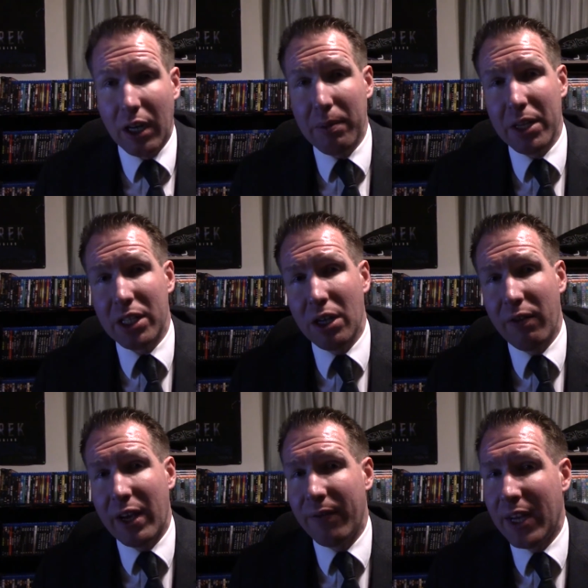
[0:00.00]
I
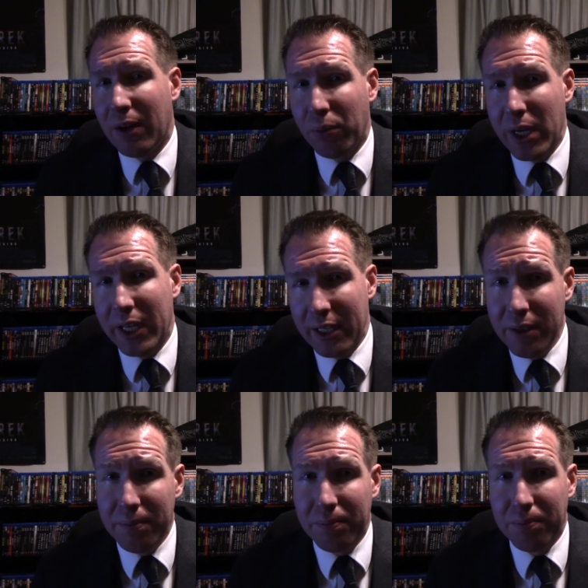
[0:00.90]
myself have not read
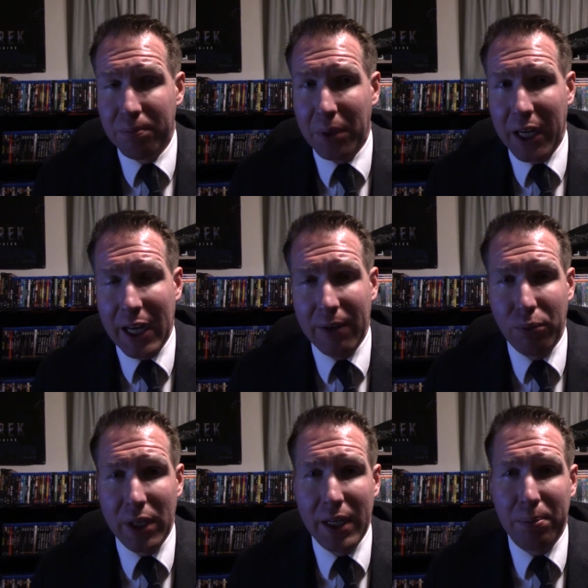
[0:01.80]
it, but I have
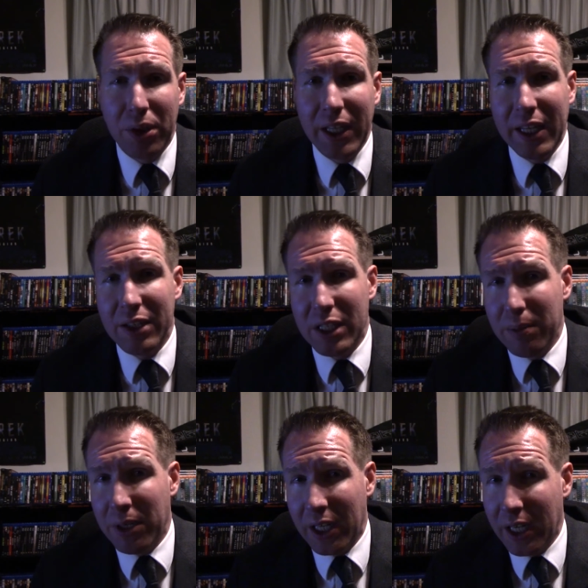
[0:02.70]
read plenty of
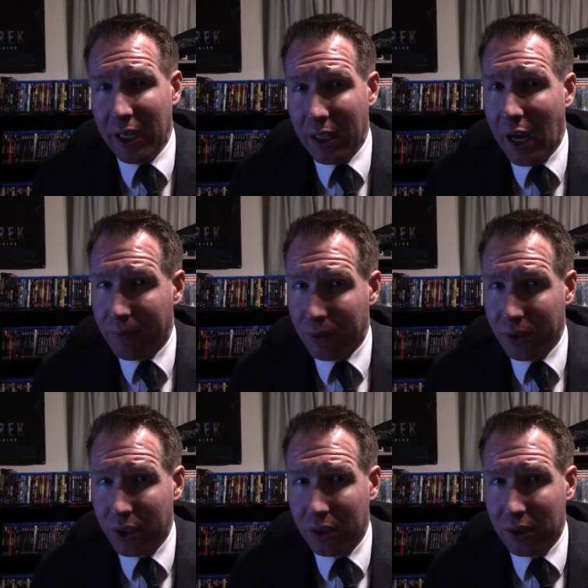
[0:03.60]
Stephen King
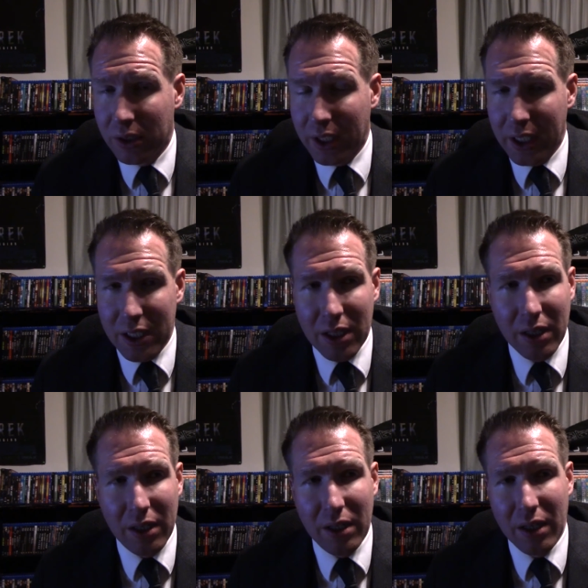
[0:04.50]
novels that
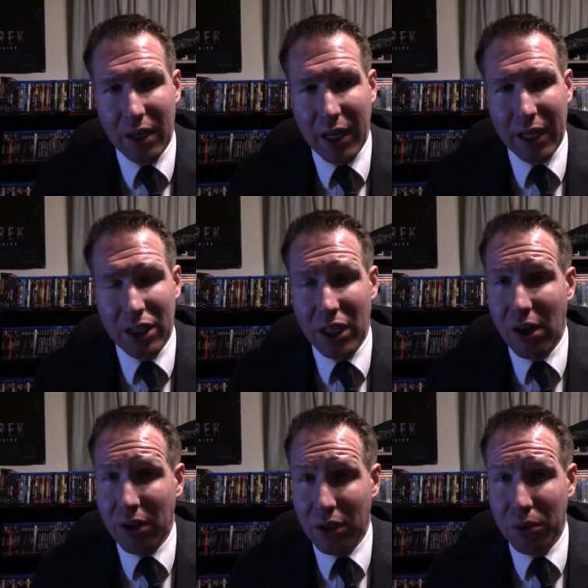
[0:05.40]
I can
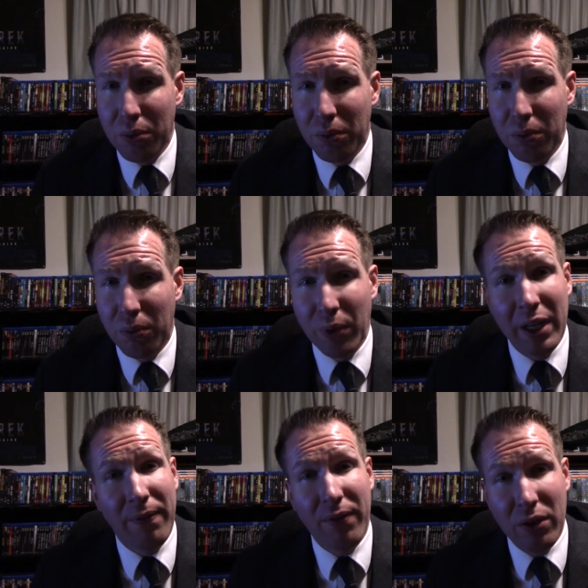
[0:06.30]
tell you when
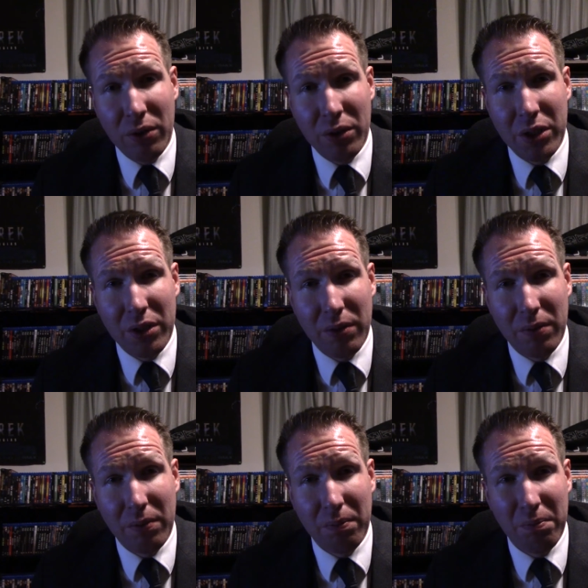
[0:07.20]
it feels
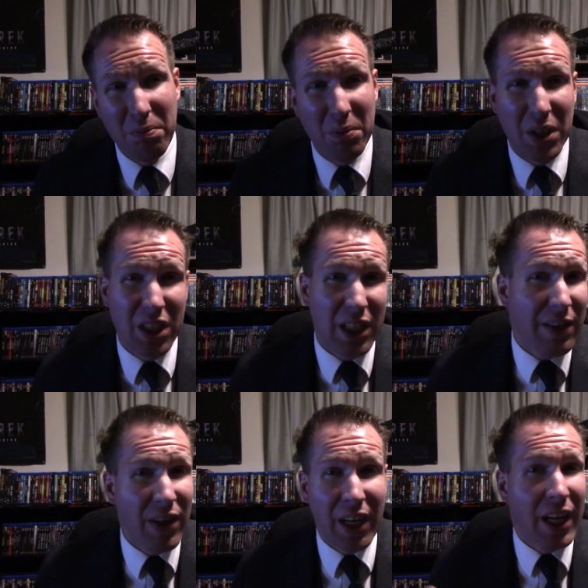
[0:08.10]

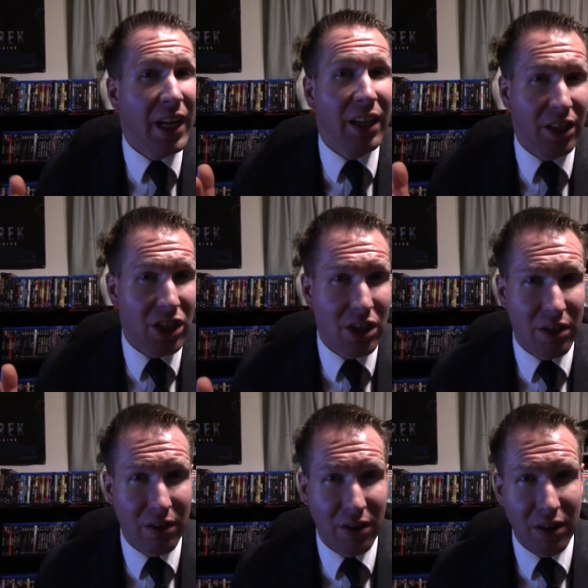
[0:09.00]
Stephen Kingish
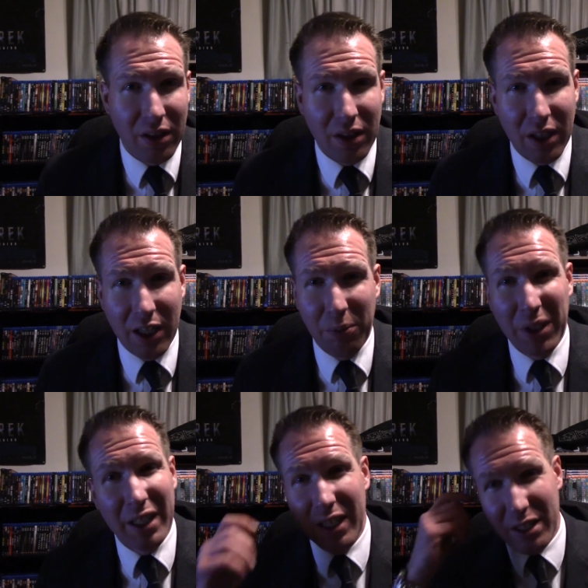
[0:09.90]
and
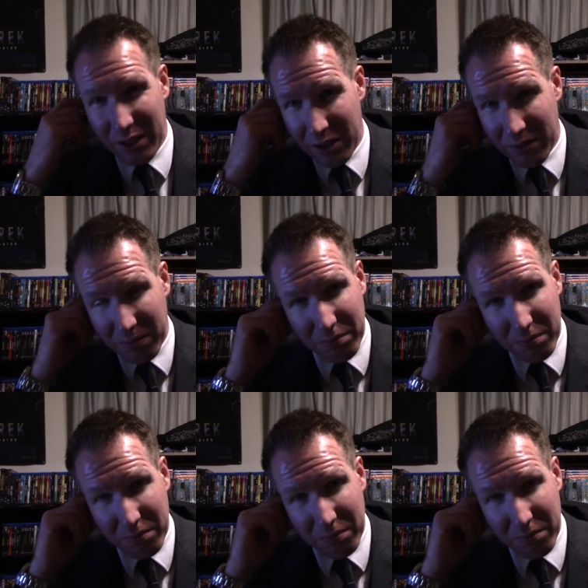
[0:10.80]
when it doesn't.